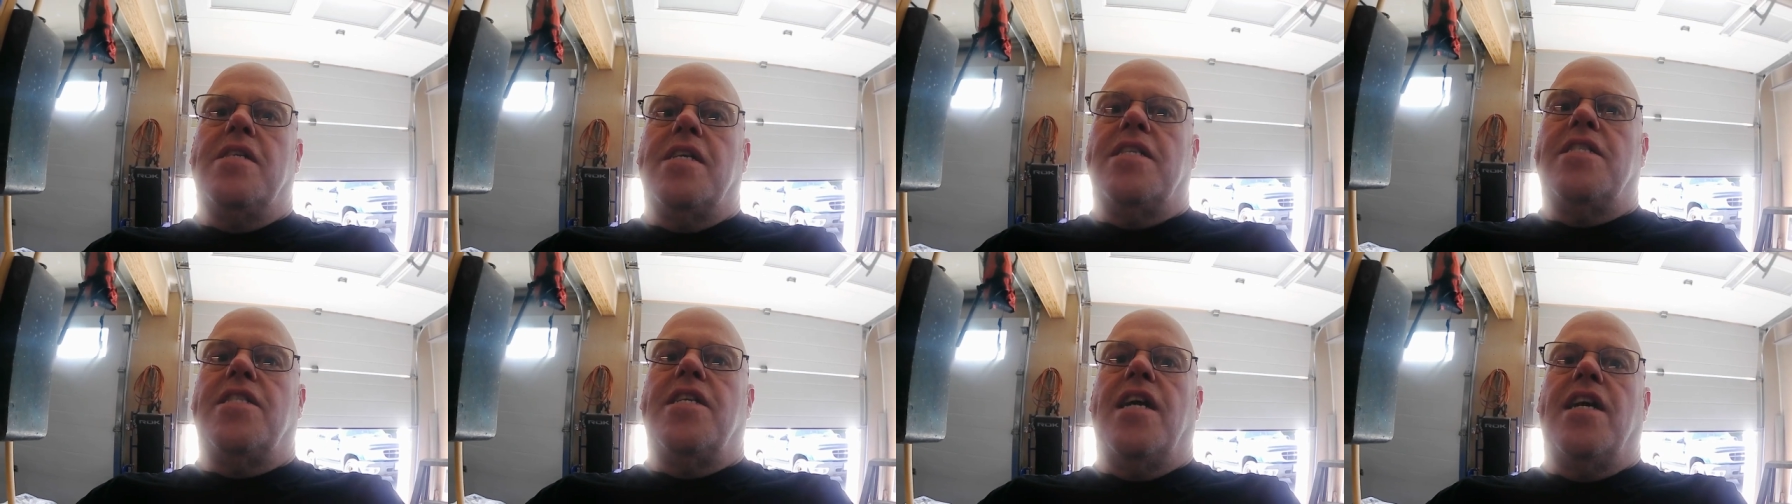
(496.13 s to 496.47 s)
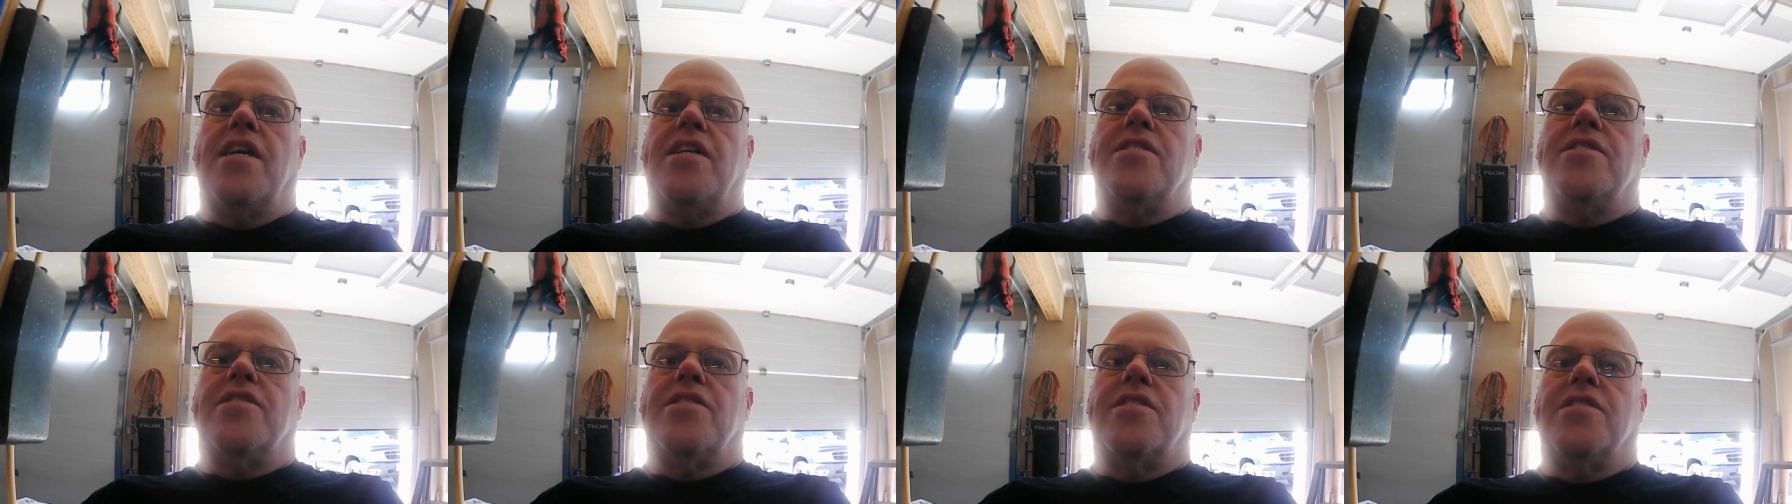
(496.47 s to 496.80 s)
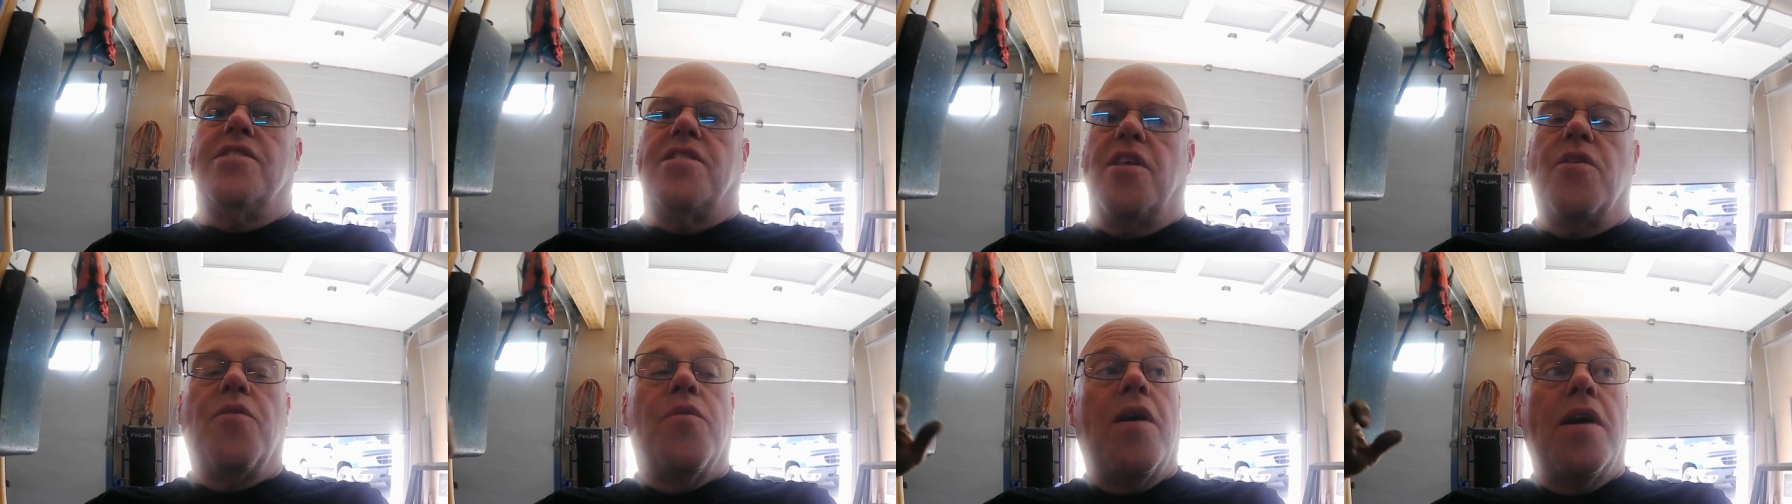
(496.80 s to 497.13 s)
that challenge,
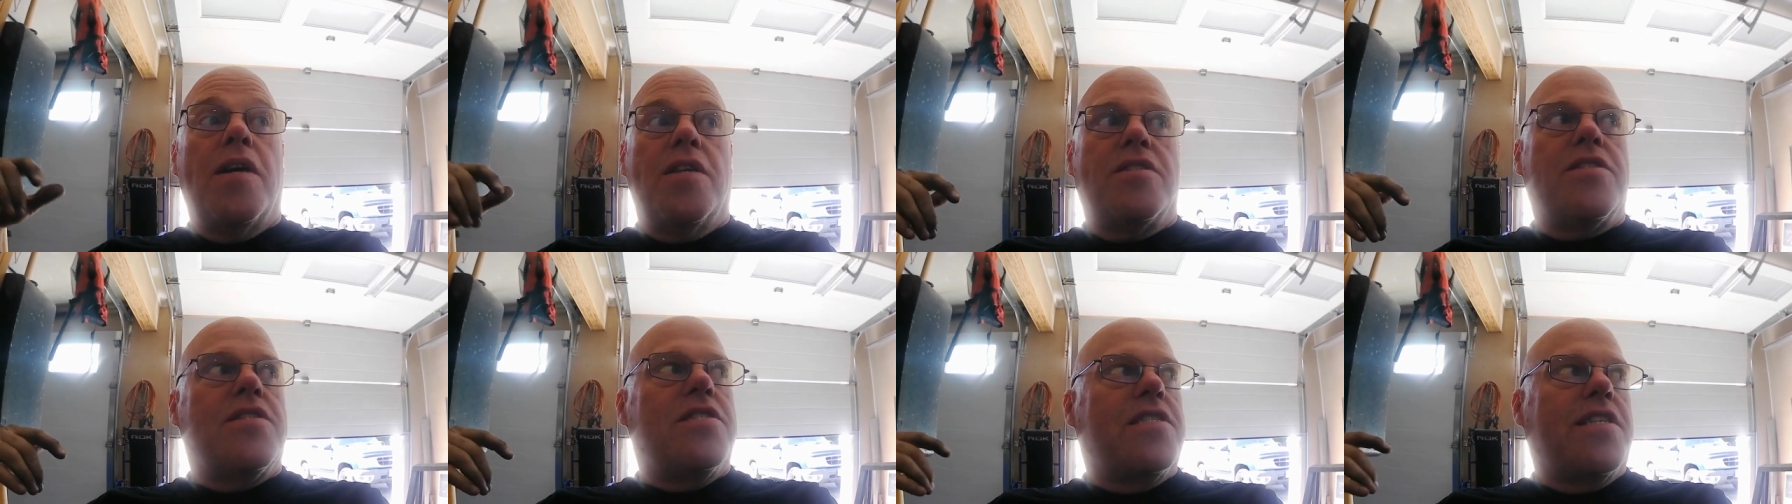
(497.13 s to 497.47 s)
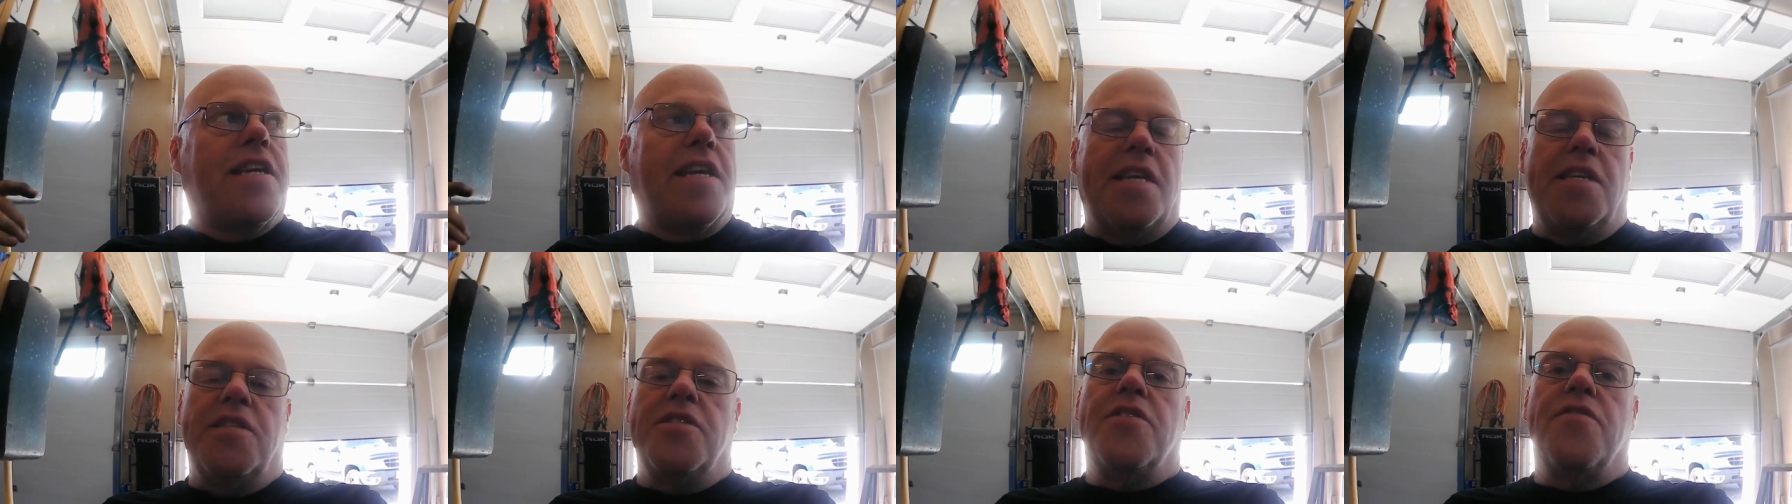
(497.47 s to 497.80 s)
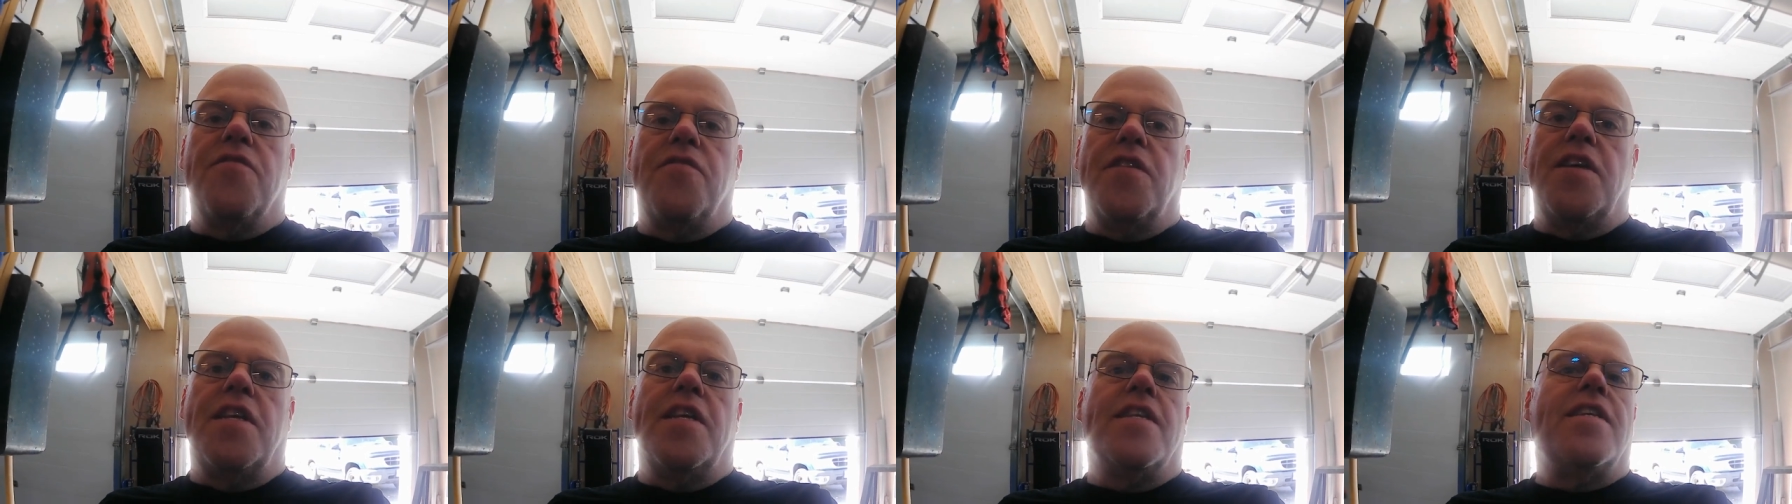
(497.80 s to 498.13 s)
because otherwise it's like he's
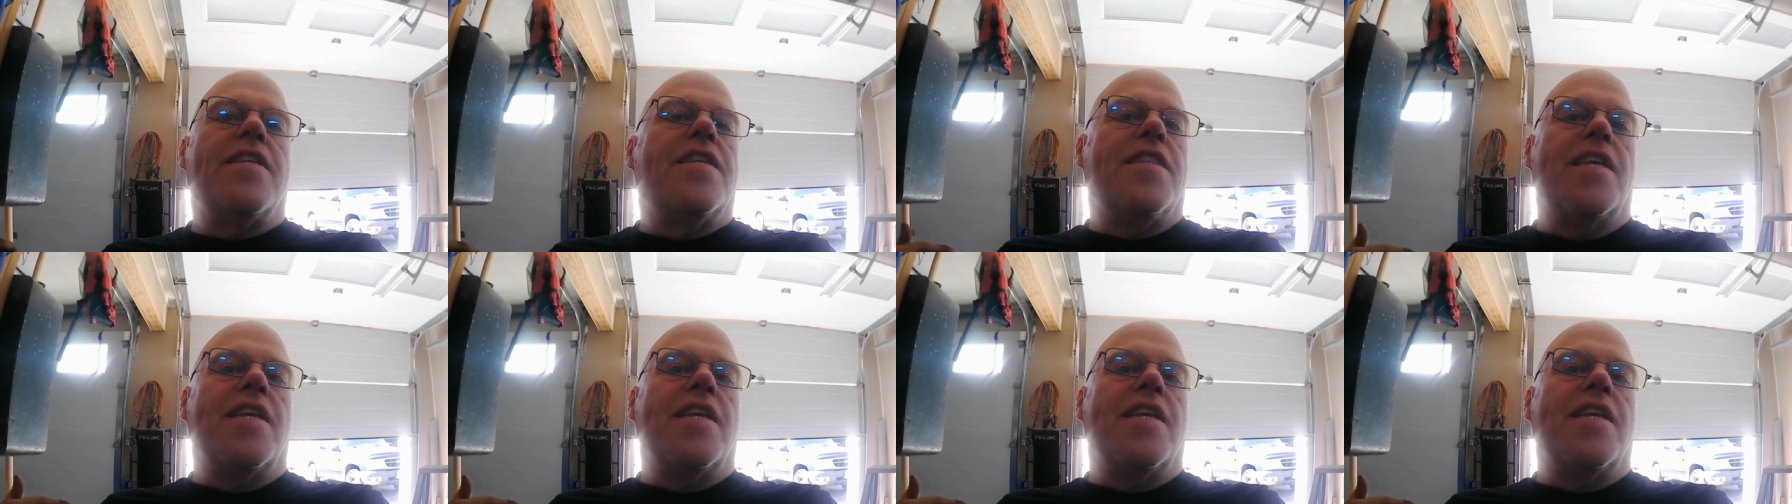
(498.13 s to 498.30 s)
defeated.